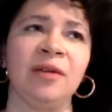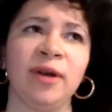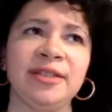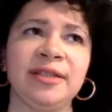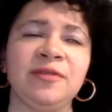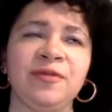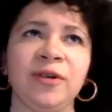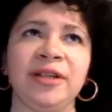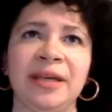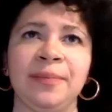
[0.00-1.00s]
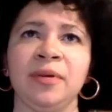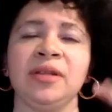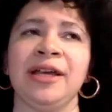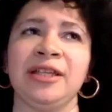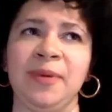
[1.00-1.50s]
it wasn't, for
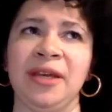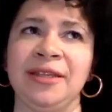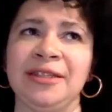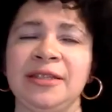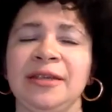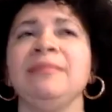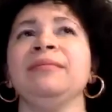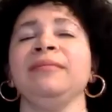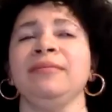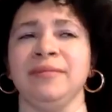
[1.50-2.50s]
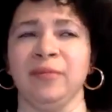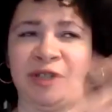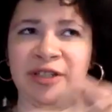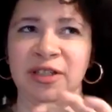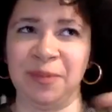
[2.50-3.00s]
example, lesbians,
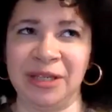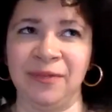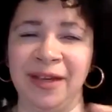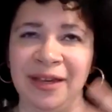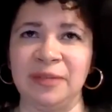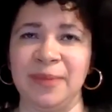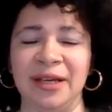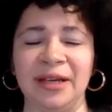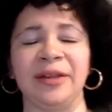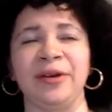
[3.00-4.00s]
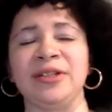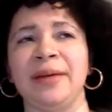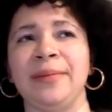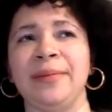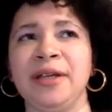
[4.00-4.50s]
which is specific and is making a clear
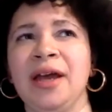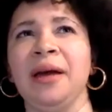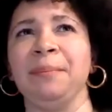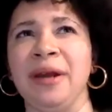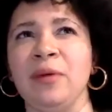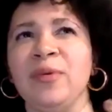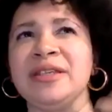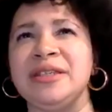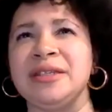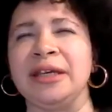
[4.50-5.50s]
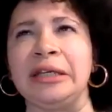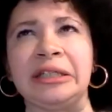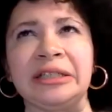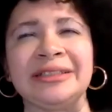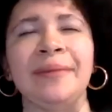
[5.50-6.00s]
assumption, but it was
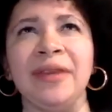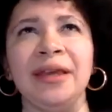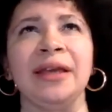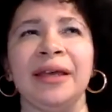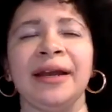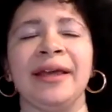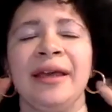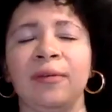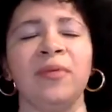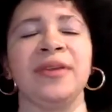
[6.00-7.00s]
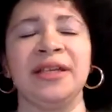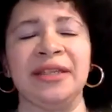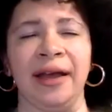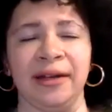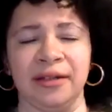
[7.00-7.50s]
something that I can't remember the
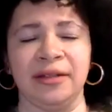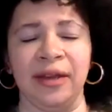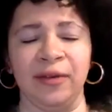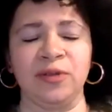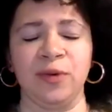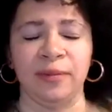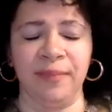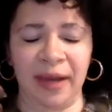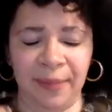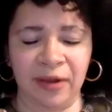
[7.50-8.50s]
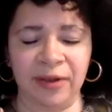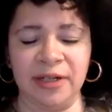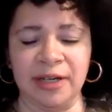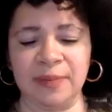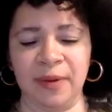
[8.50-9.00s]
exact language for, my
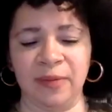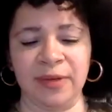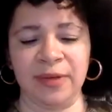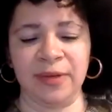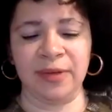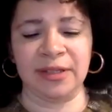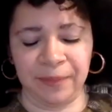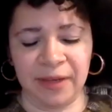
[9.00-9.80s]
apologies, but was,